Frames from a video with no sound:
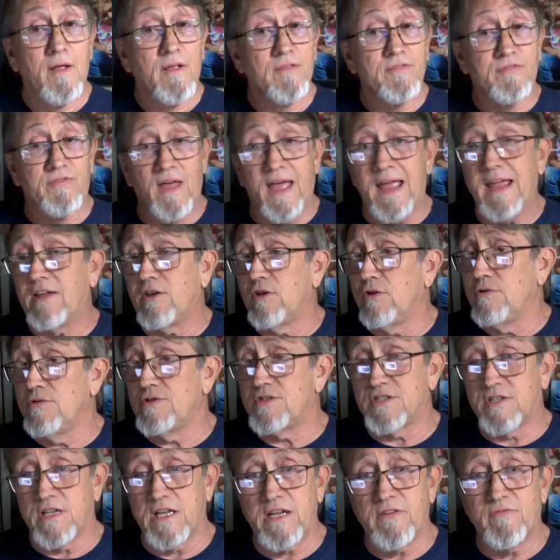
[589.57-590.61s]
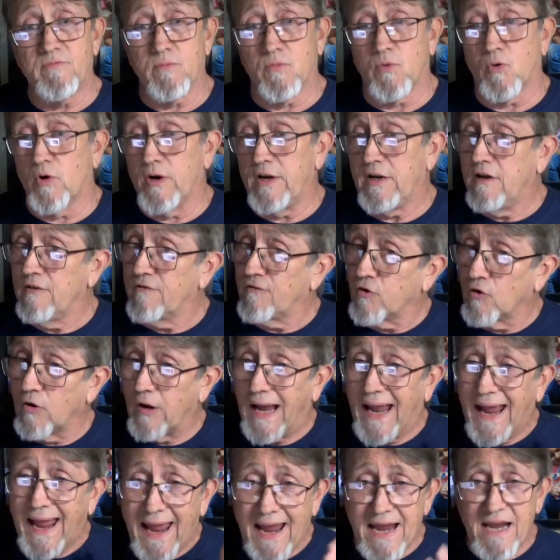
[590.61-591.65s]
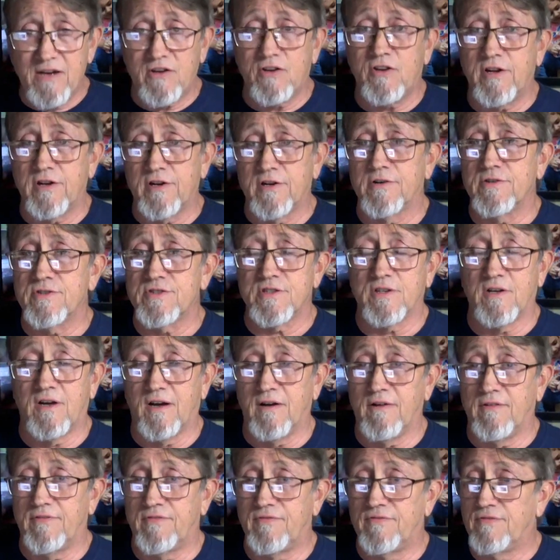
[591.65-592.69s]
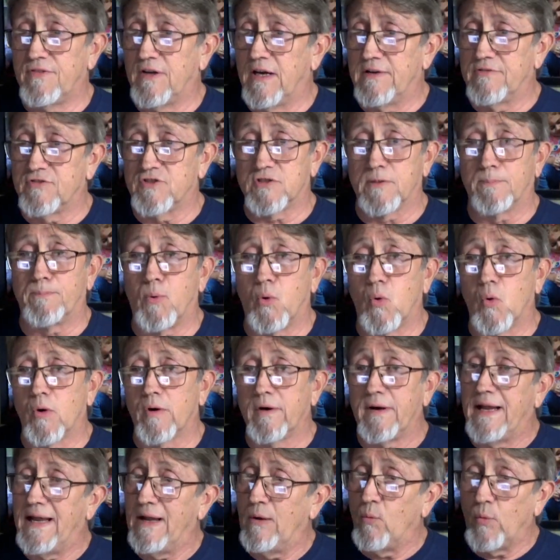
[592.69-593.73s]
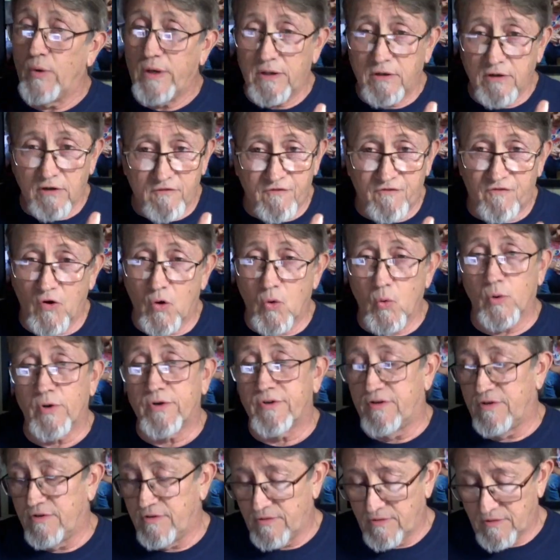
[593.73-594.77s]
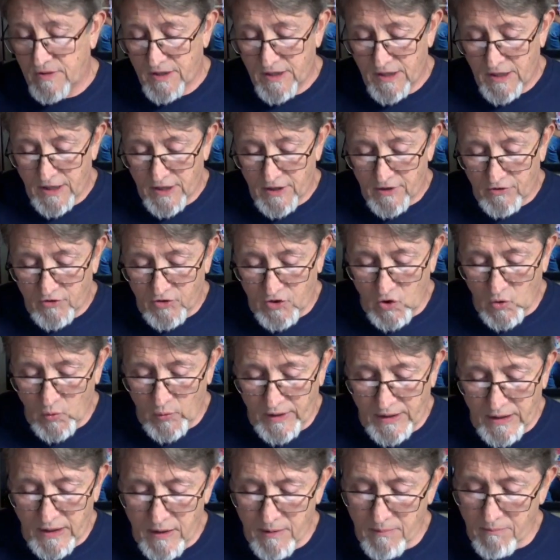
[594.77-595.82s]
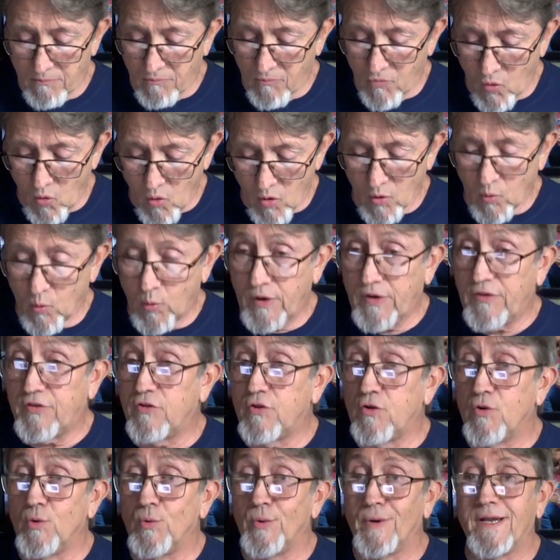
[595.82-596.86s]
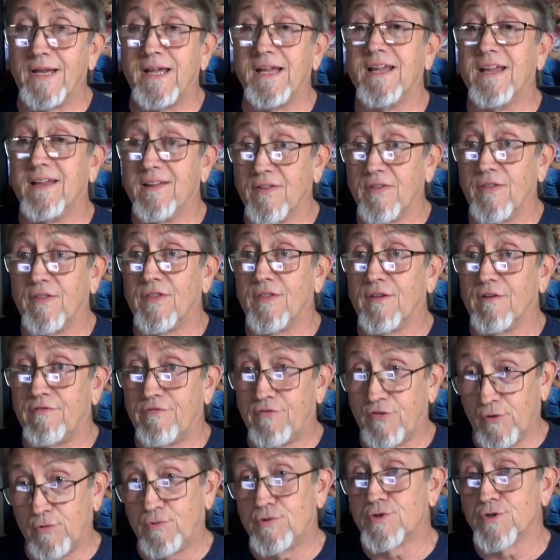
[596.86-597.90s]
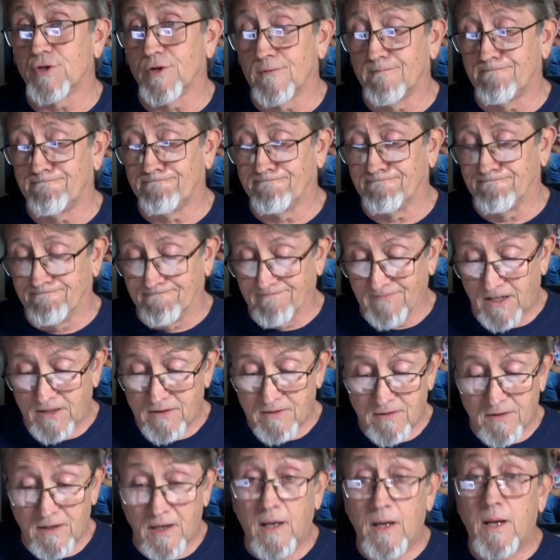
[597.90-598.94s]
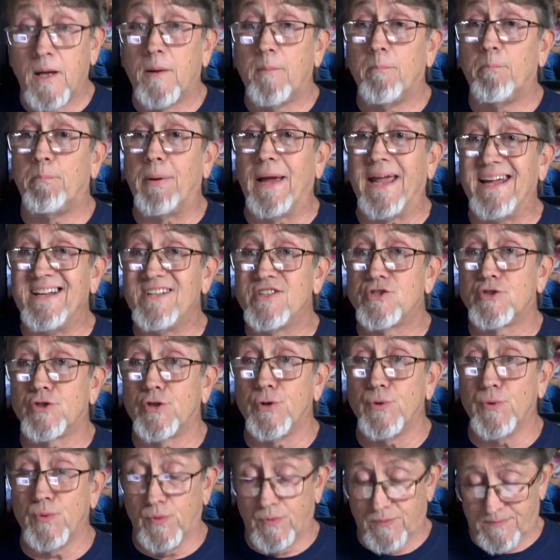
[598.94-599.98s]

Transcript: Thank you, Steve and Marina, for 8 years of support, and we look forward to doing more with you in the future. Page 2.